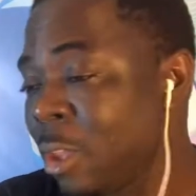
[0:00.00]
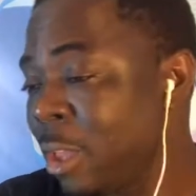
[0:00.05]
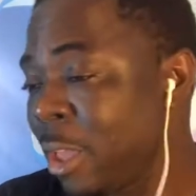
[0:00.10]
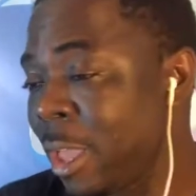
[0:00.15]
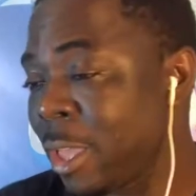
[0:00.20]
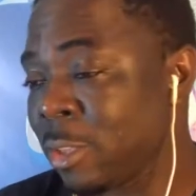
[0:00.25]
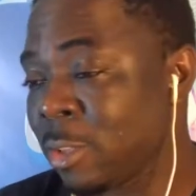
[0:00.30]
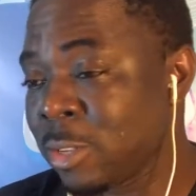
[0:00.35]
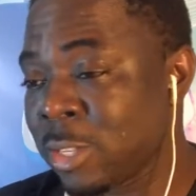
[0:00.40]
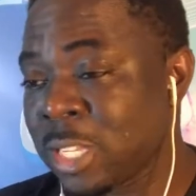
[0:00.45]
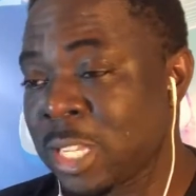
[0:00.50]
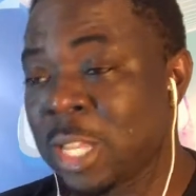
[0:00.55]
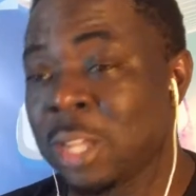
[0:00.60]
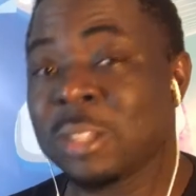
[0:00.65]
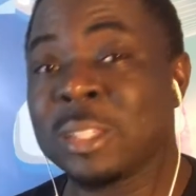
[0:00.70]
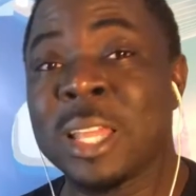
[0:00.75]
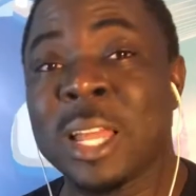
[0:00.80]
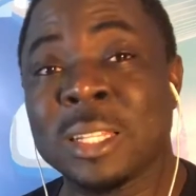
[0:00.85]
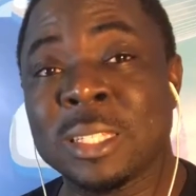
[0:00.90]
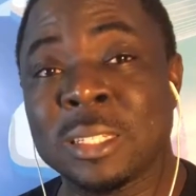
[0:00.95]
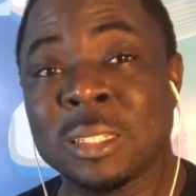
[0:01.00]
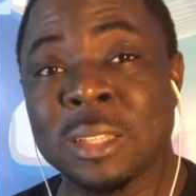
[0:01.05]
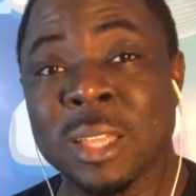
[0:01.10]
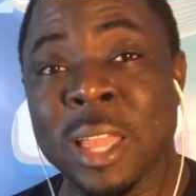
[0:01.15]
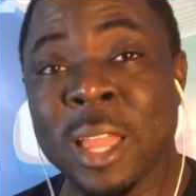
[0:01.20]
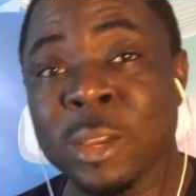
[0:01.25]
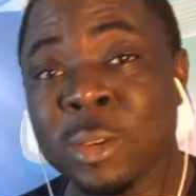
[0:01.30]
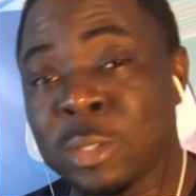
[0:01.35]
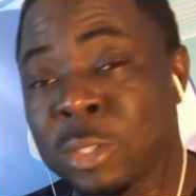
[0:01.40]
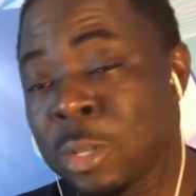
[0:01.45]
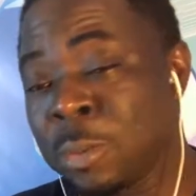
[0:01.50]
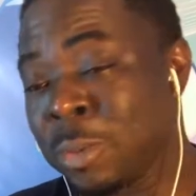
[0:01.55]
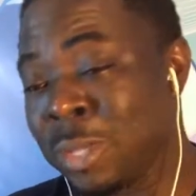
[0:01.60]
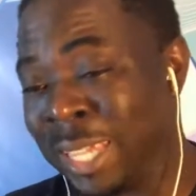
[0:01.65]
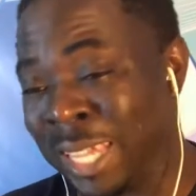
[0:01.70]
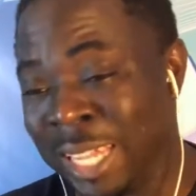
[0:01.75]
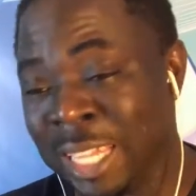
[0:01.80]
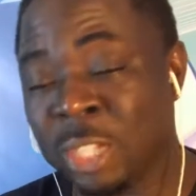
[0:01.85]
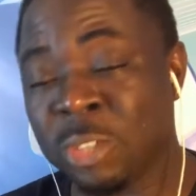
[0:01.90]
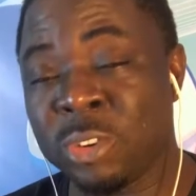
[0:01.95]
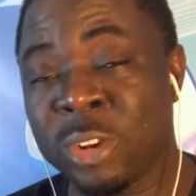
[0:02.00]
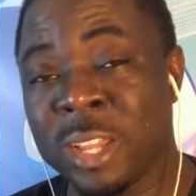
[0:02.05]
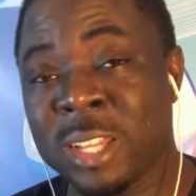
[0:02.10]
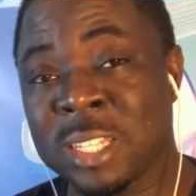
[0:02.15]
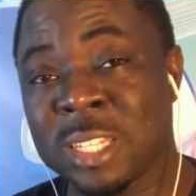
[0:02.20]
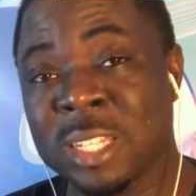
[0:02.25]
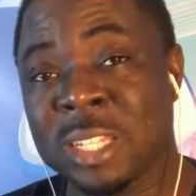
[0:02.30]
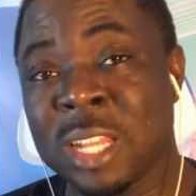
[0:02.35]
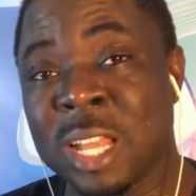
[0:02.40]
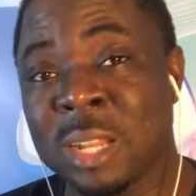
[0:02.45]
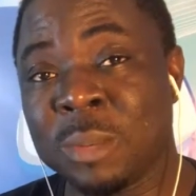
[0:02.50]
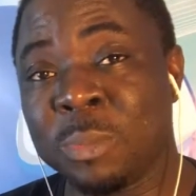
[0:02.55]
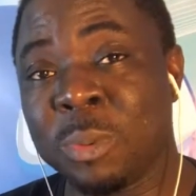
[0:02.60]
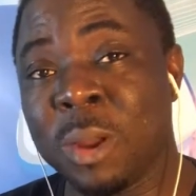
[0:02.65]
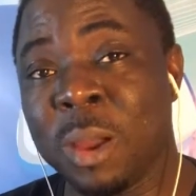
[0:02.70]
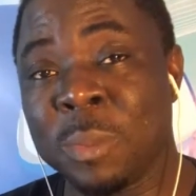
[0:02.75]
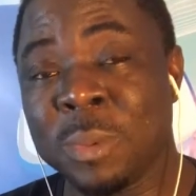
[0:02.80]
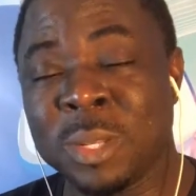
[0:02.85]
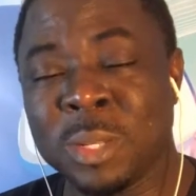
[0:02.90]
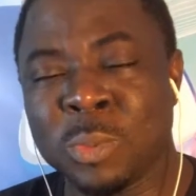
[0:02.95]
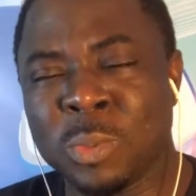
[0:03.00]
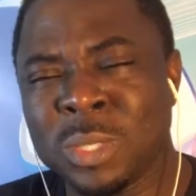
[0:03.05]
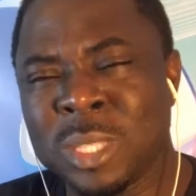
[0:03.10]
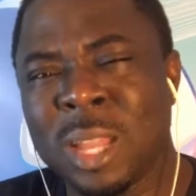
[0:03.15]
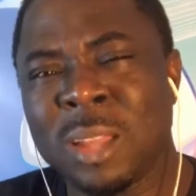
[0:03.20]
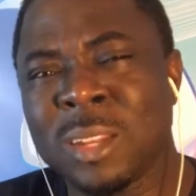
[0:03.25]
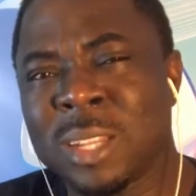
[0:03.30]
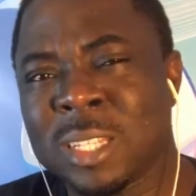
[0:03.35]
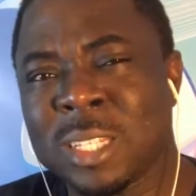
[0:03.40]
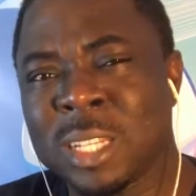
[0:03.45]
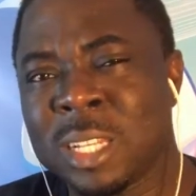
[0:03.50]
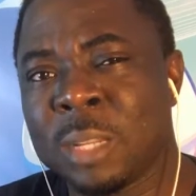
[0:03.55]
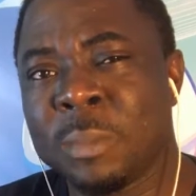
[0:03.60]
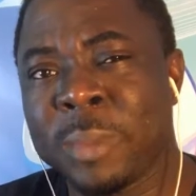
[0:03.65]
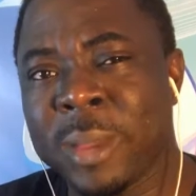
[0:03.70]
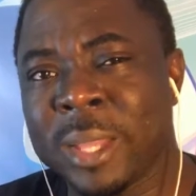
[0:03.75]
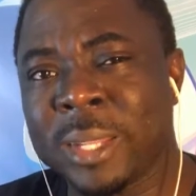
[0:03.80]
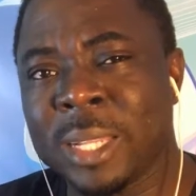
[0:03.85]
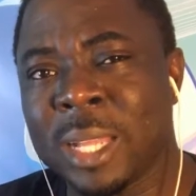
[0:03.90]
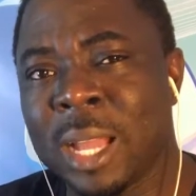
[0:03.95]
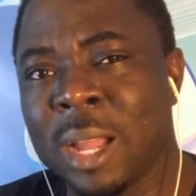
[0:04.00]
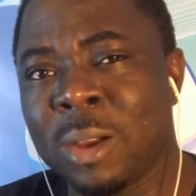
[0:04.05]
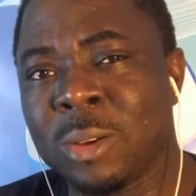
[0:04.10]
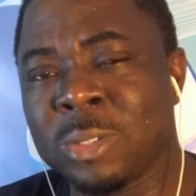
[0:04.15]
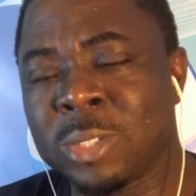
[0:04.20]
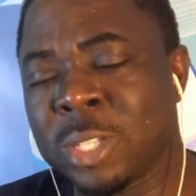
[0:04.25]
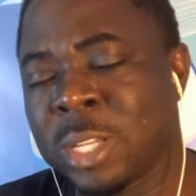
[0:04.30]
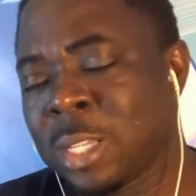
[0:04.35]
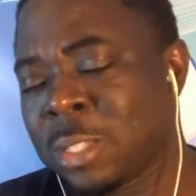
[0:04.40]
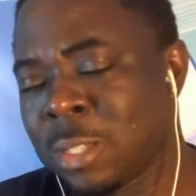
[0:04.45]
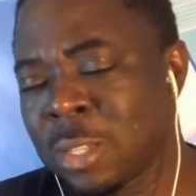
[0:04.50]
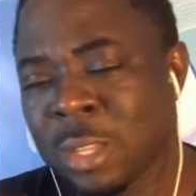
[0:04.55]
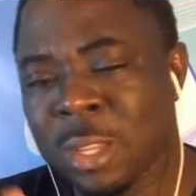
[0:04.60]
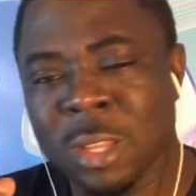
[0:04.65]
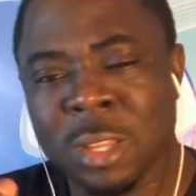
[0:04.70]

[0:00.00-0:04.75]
and you sell that equitable interest in that property without necessarily buying the house yet.